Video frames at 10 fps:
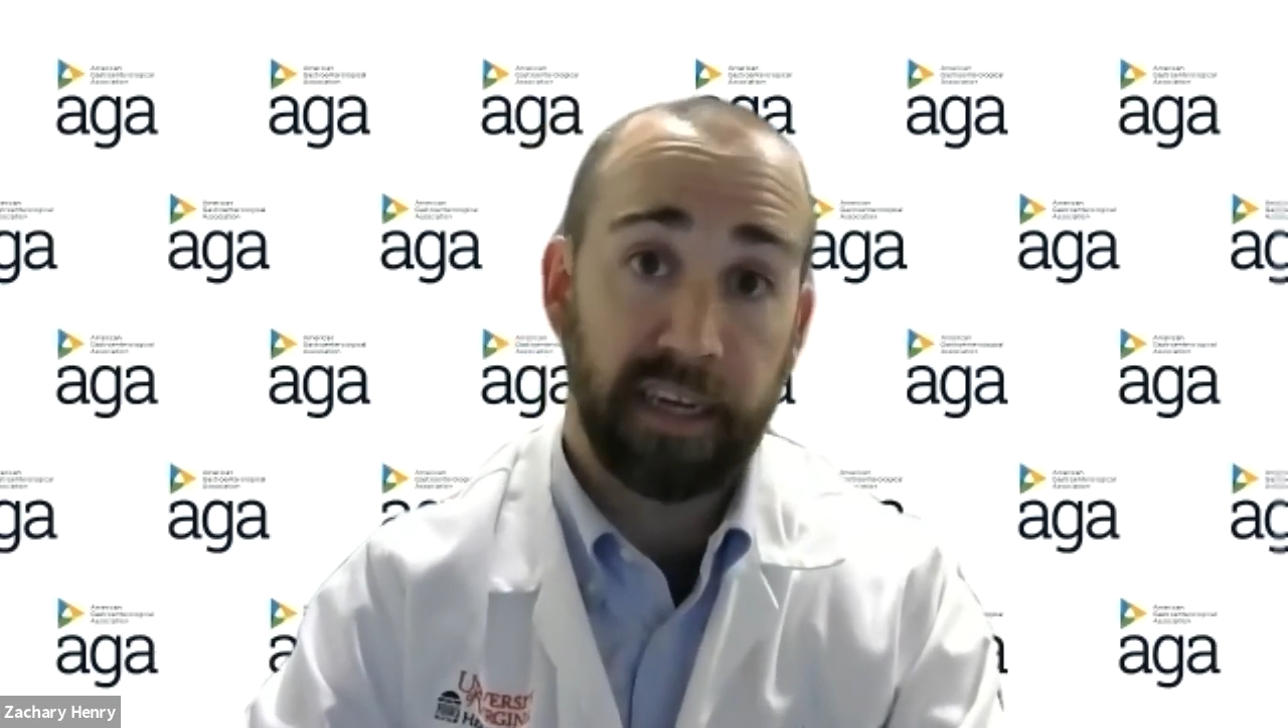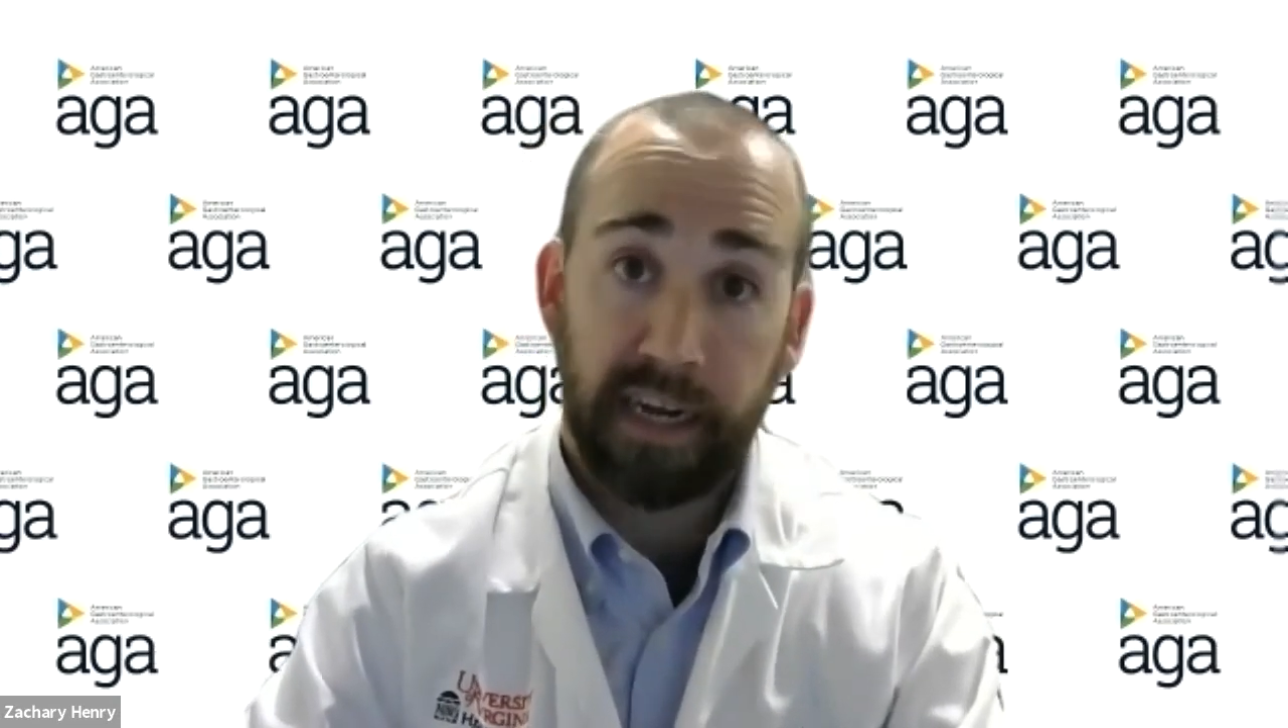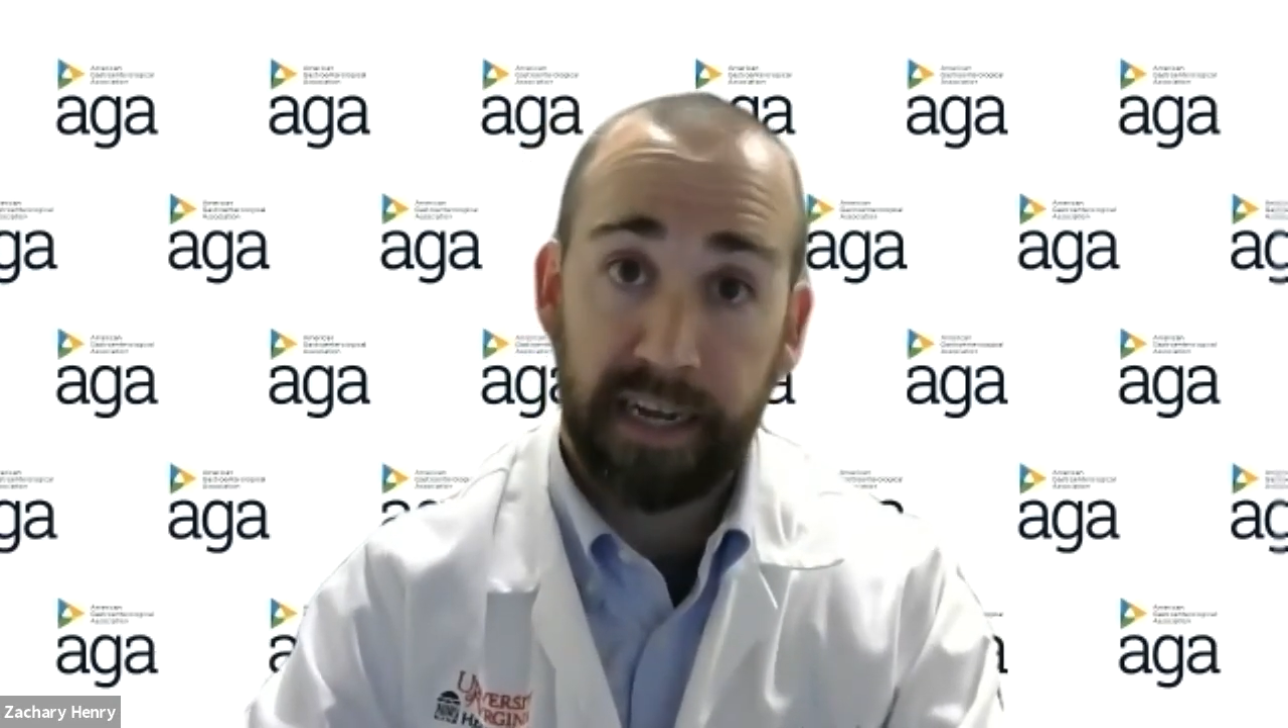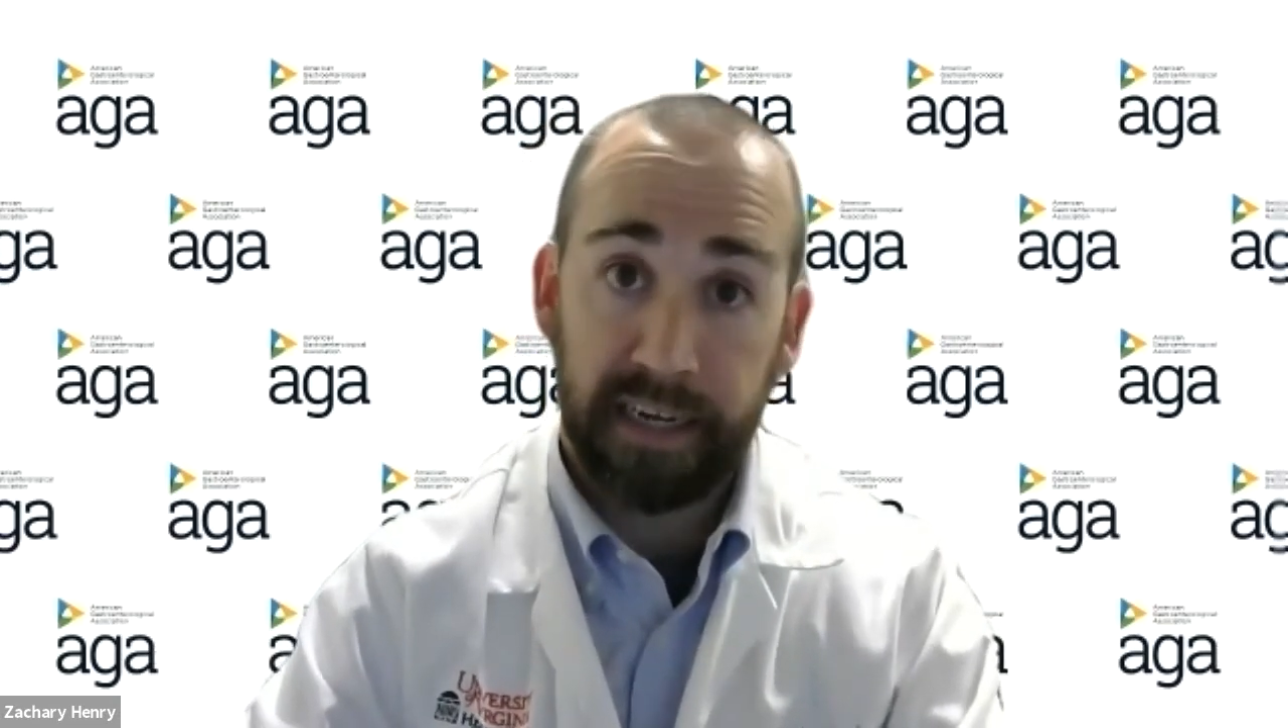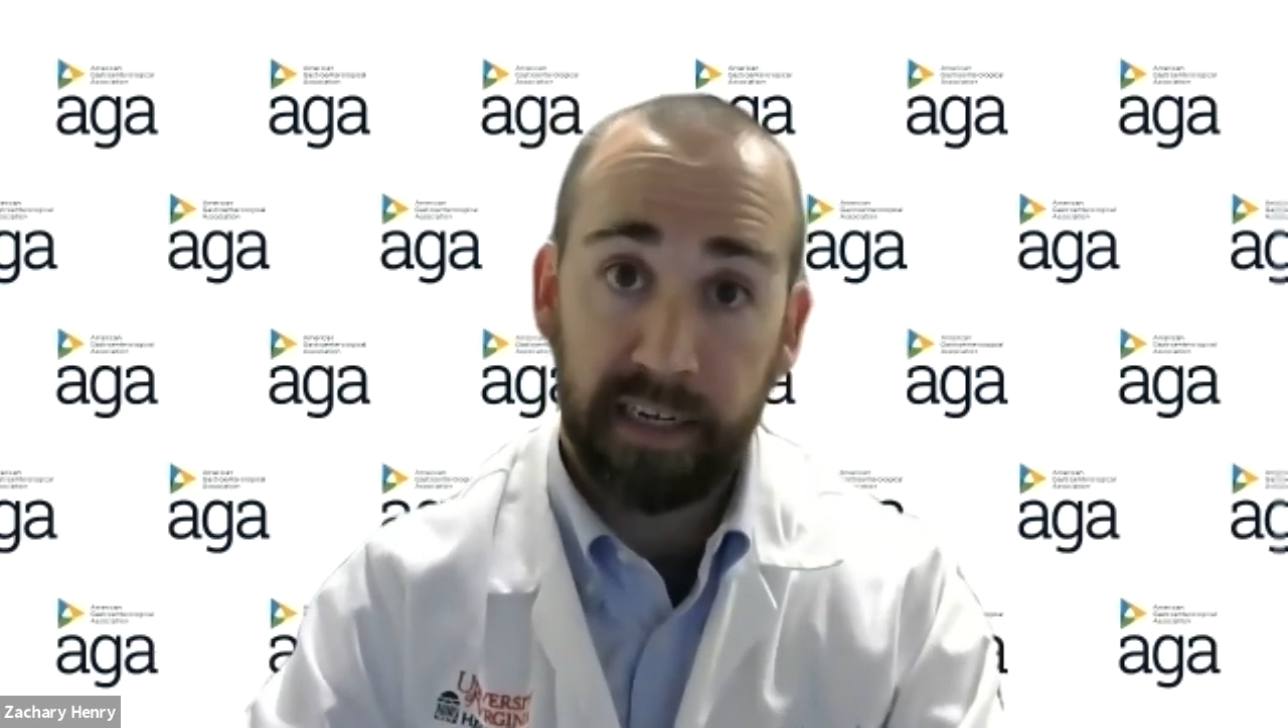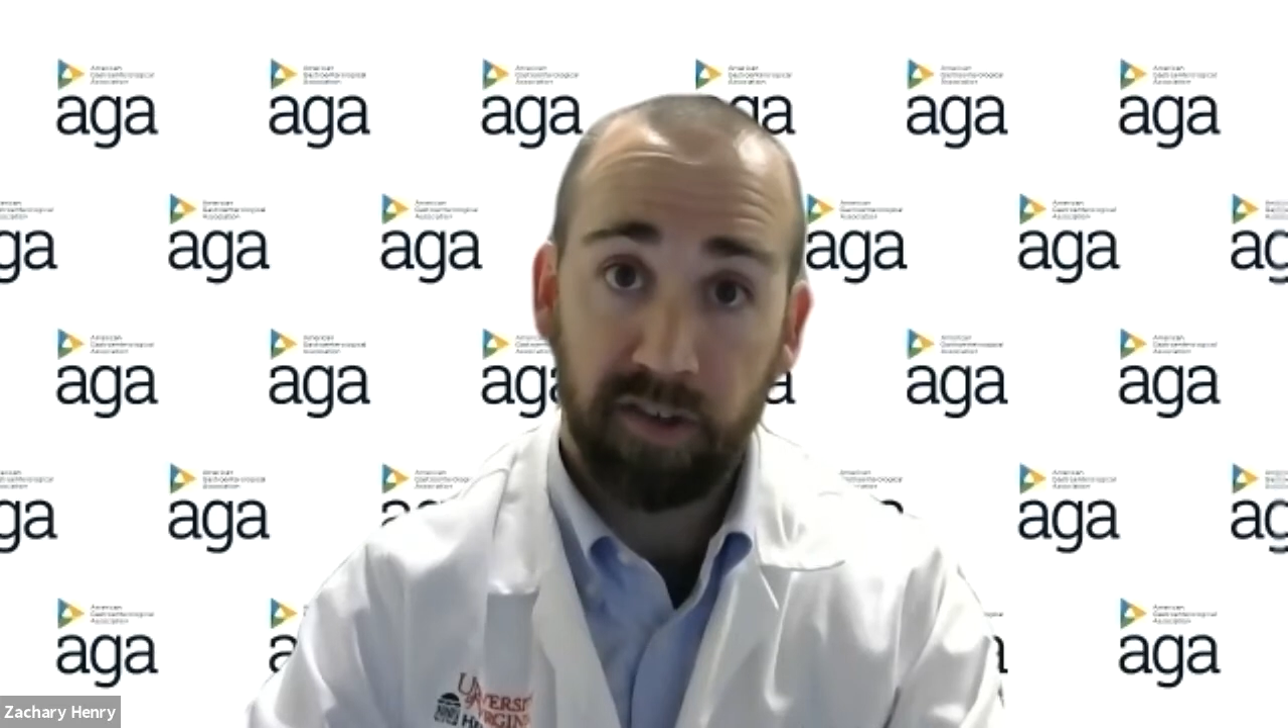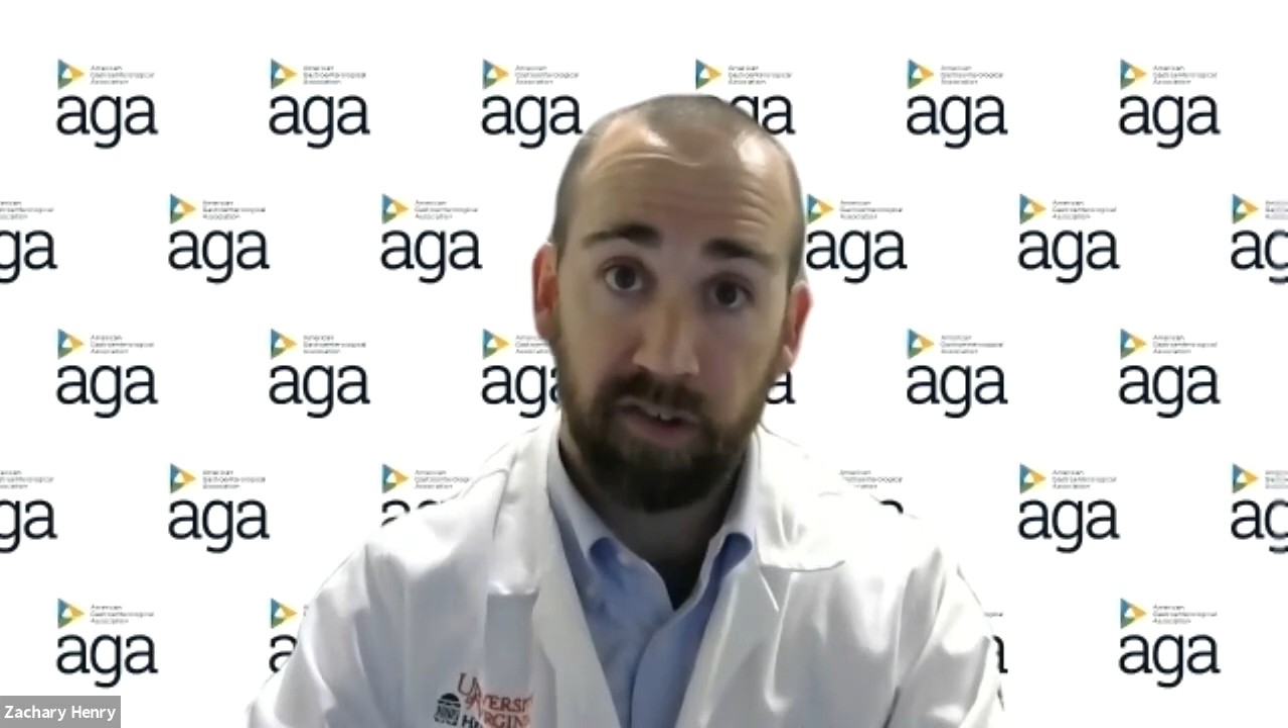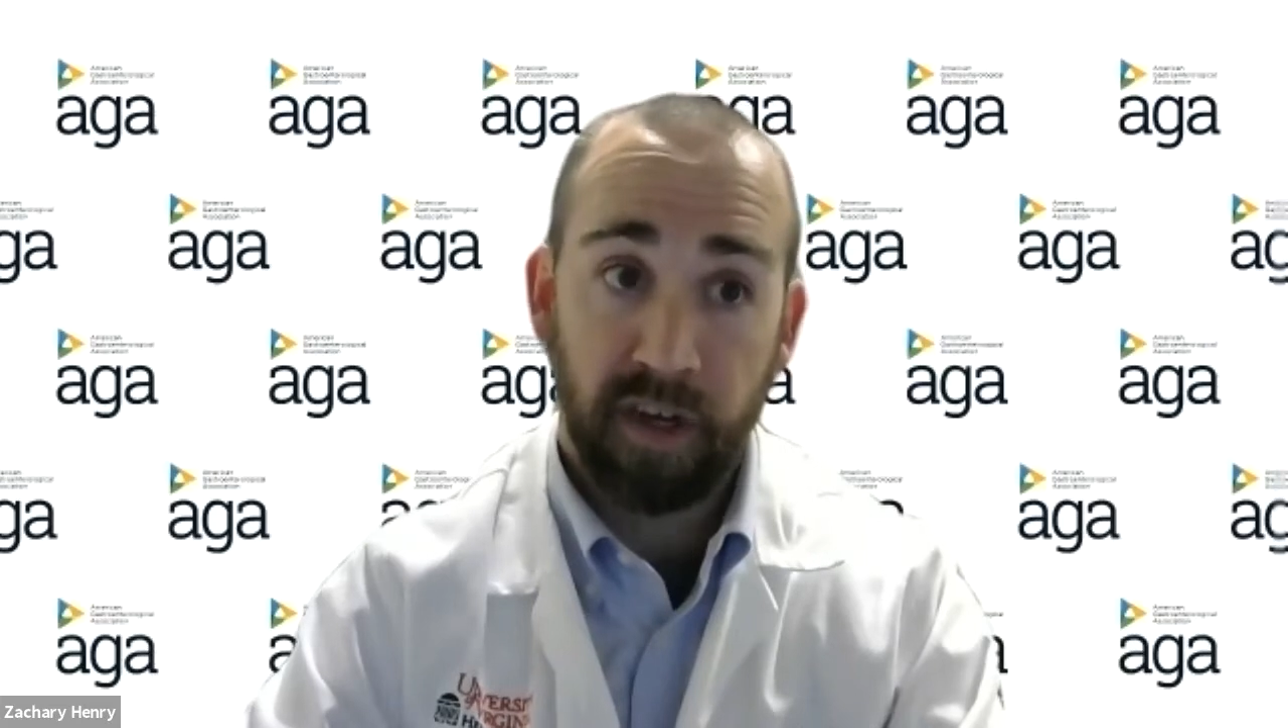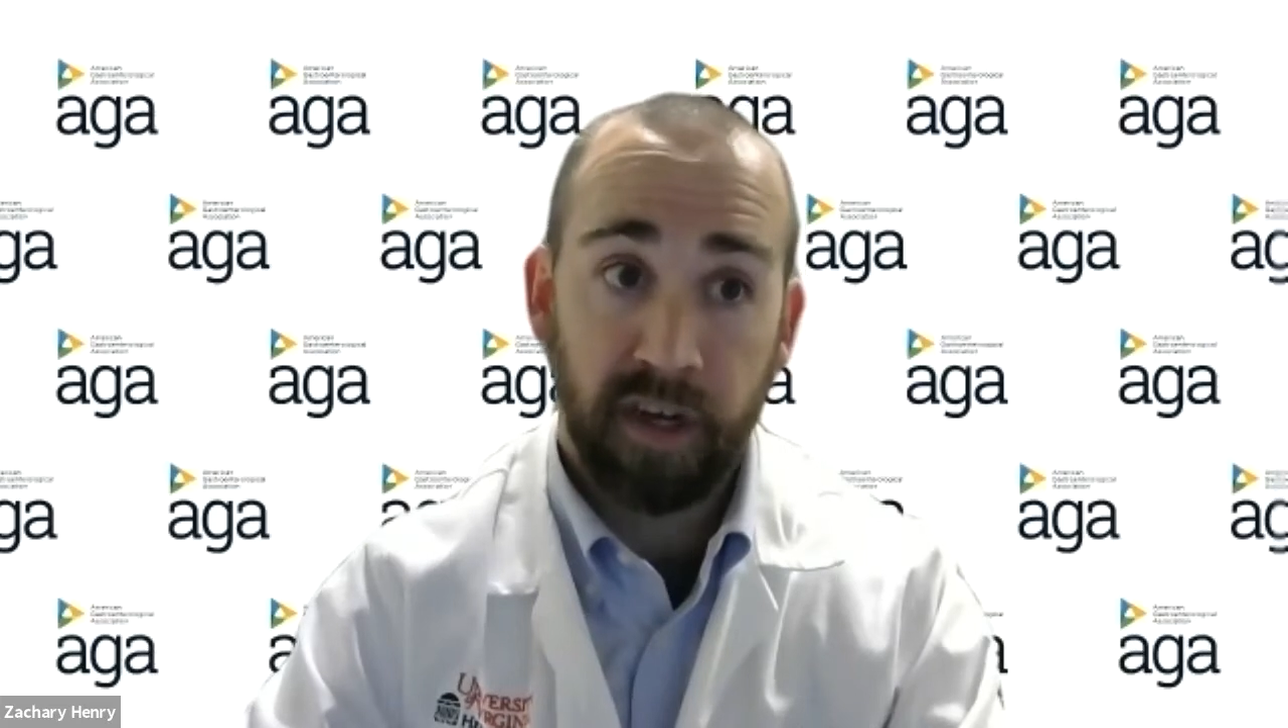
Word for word: NIH,